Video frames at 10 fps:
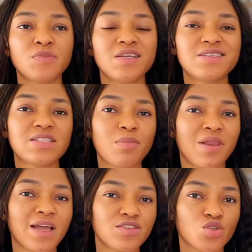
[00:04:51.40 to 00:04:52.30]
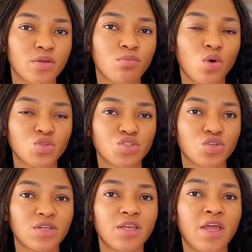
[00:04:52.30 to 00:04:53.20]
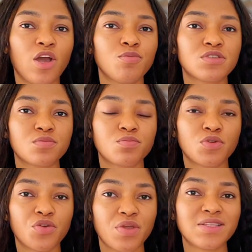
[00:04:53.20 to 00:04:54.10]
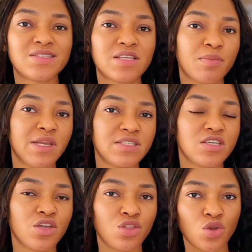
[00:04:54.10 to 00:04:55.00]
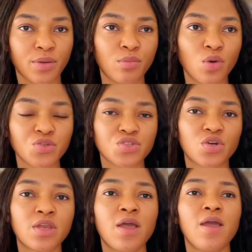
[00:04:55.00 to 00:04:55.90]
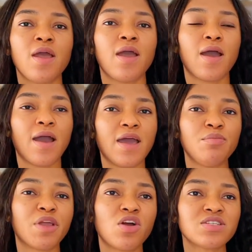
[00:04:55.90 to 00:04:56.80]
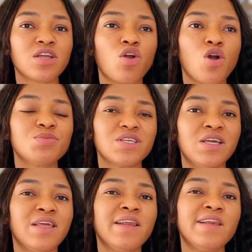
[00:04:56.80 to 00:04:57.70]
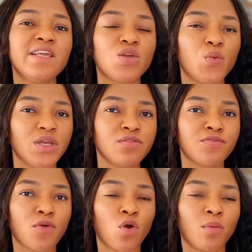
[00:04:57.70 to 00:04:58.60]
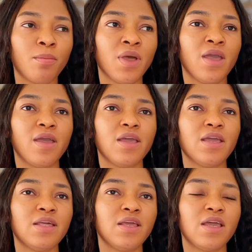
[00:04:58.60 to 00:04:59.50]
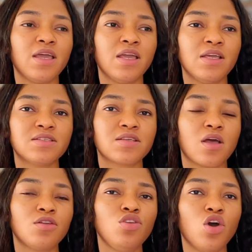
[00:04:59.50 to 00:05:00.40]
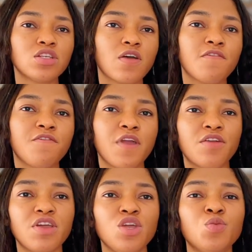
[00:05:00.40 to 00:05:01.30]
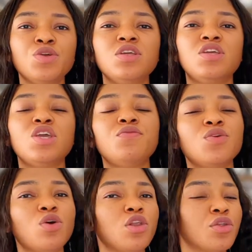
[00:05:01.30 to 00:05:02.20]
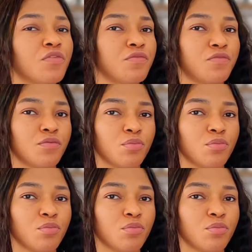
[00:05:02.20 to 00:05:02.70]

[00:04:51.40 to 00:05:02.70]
stabilize your emulsion. It helps create stability in your emulsion. And because it comes in a liquid form, it is not very, it won't give you a lot of